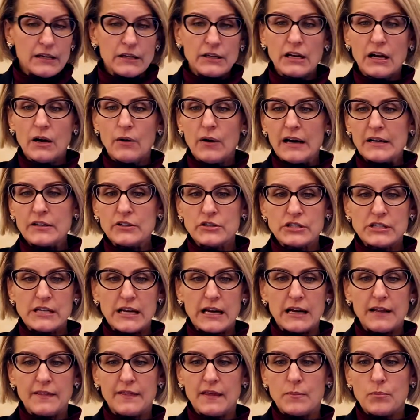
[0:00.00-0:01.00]

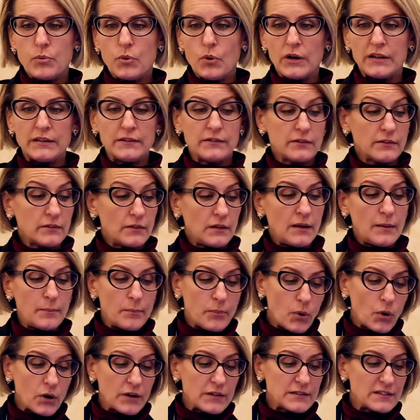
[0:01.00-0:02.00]
understanding the
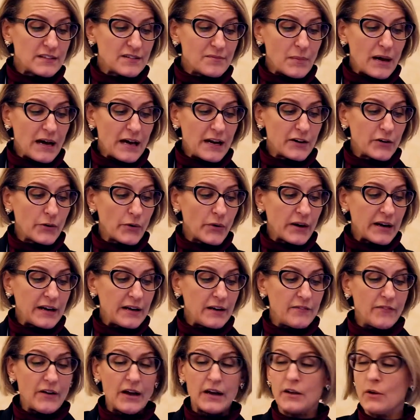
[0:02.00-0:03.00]
importance of monitoring
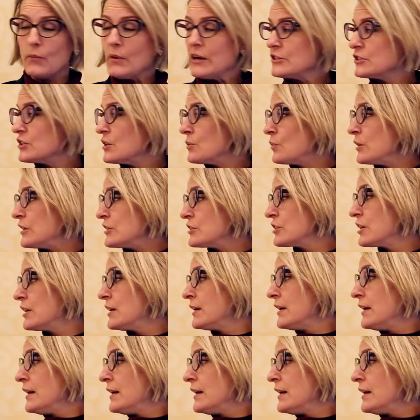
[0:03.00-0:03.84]
and evaluation, which